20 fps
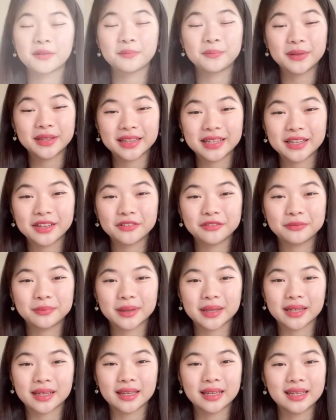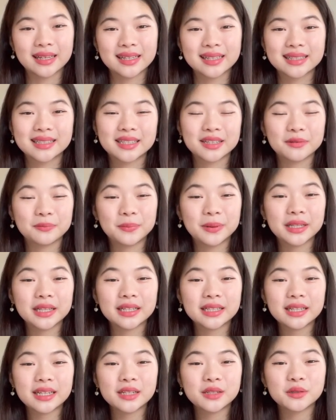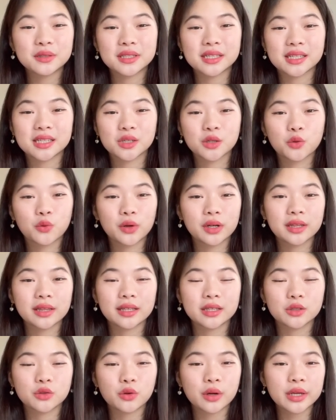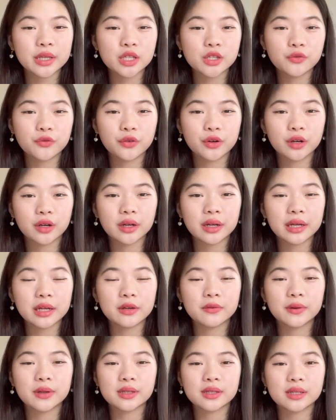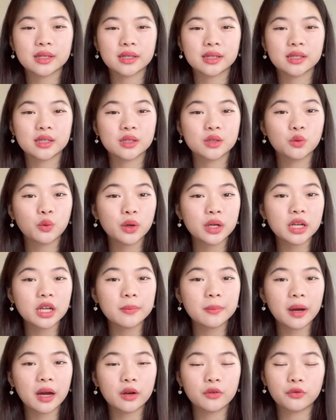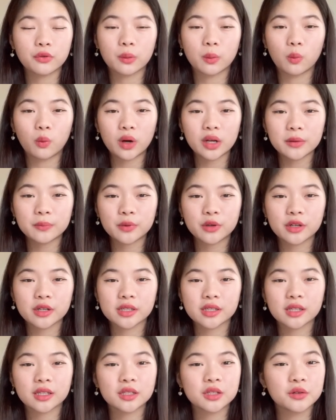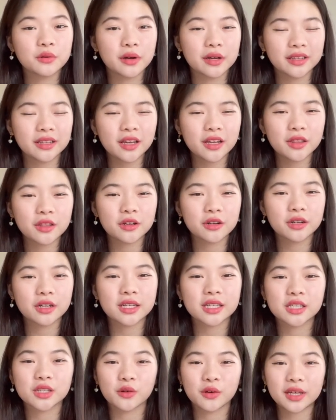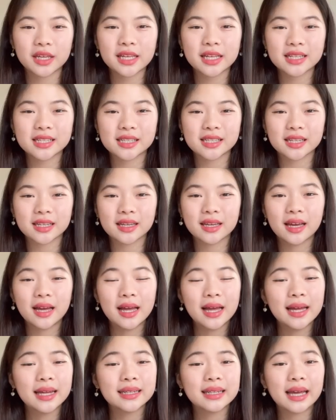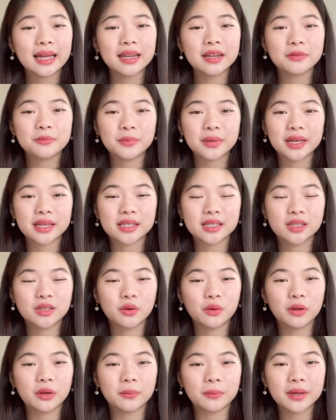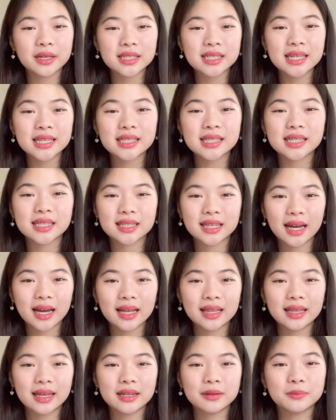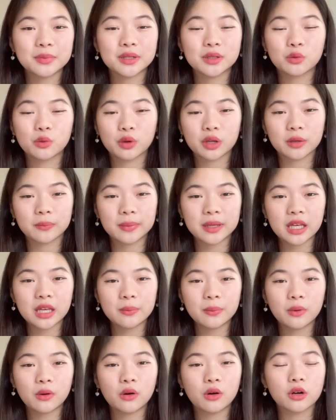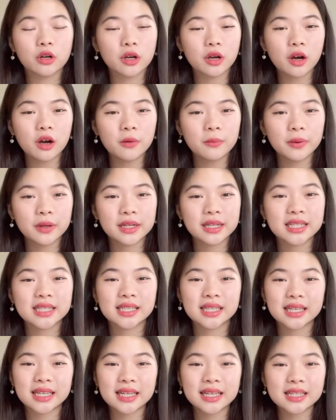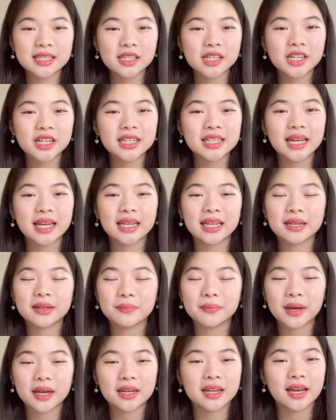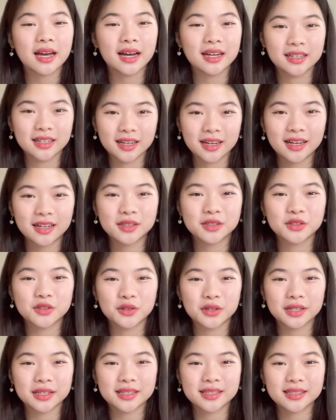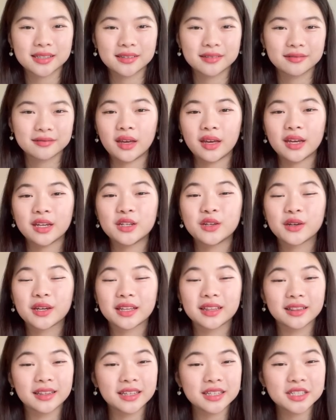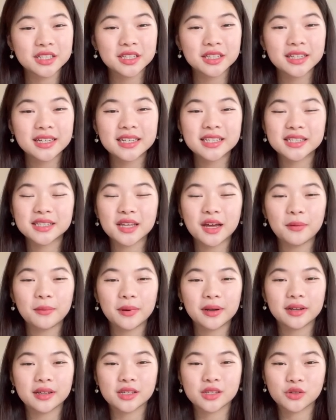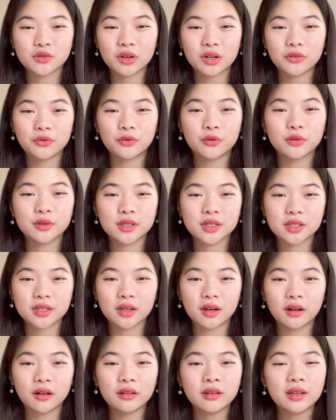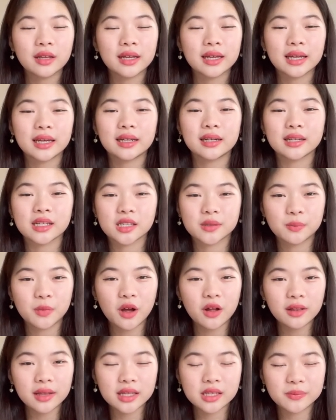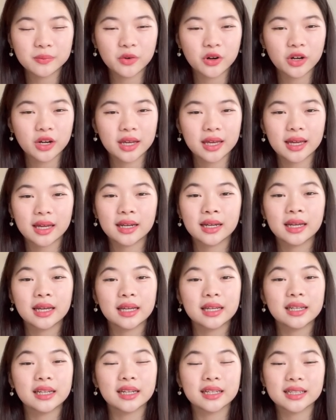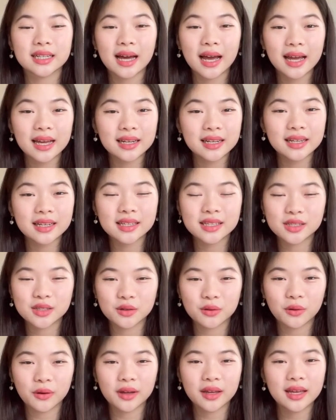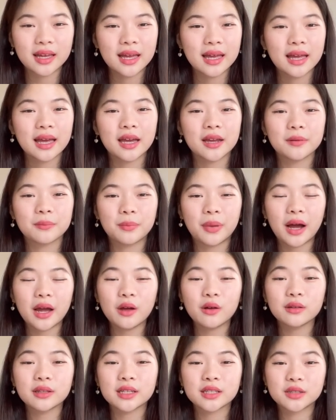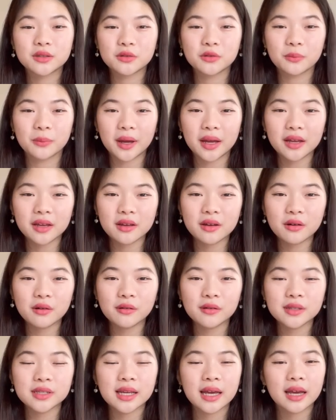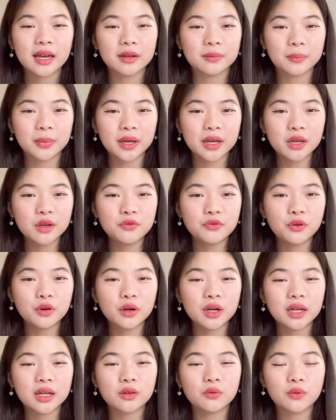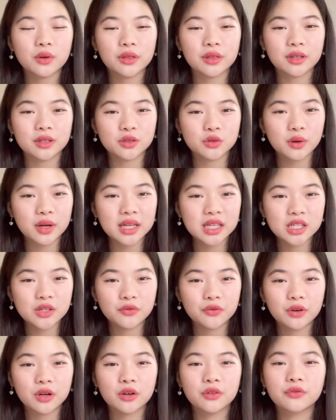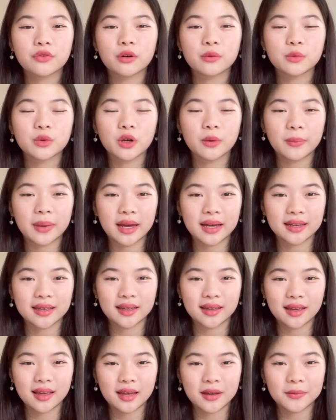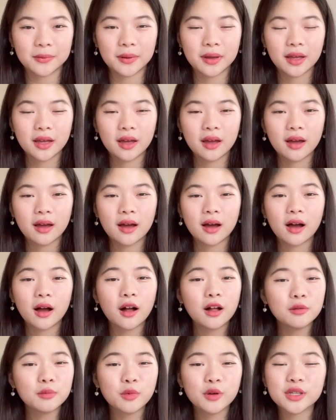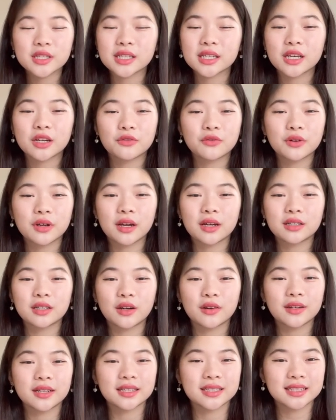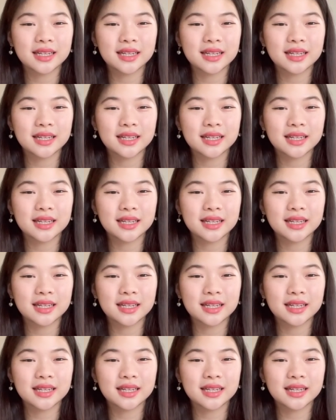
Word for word: Believe me, the ability to just quickly transfer even just twenty baht from one person to another is so easy that it makes doing business in Thailand between people or companies easier than in many other countries. You can literally stop at a street food stall, in the smallest market, in the tiniest store, and buy only two mangoes and pay for it with a transfer from your banking app. Almost every adult in